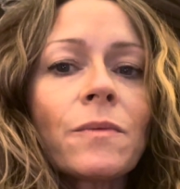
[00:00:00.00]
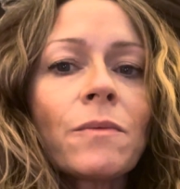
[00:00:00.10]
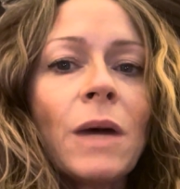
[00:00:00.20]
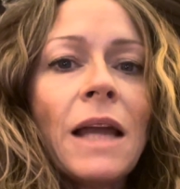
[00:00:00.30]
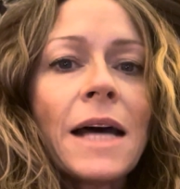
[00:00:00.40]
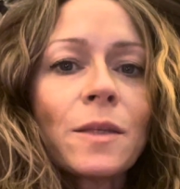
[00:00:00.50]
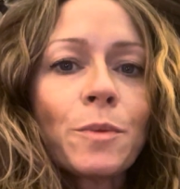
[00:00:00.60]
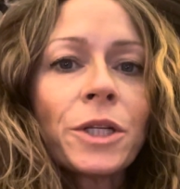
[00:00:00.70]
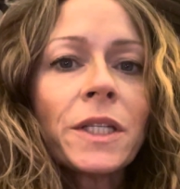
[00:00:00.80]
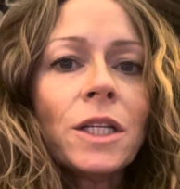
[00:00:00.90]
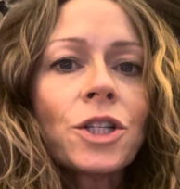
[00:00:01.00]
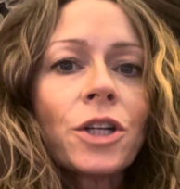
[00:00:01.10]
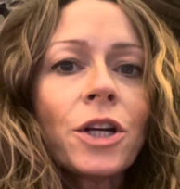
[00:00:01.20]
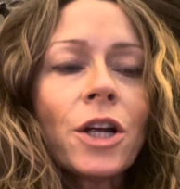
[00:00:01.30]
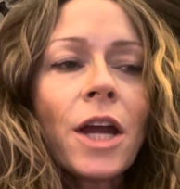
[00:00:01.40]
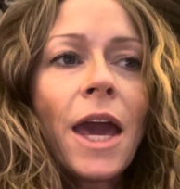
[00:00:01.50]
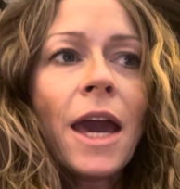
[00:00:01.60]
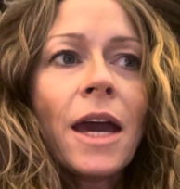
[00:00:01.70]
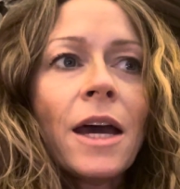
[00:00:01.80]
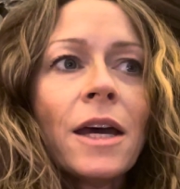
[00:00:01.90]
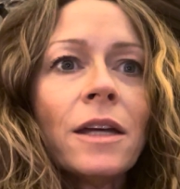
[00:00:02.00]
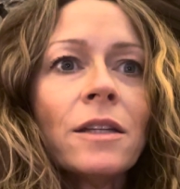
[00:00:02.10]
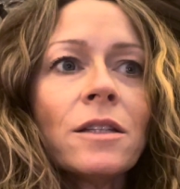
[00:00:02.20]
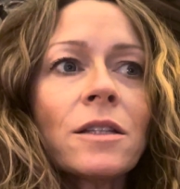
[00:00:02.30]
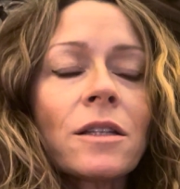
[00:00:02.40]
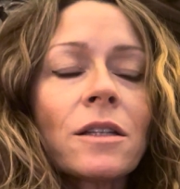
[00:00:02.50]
my last procedure and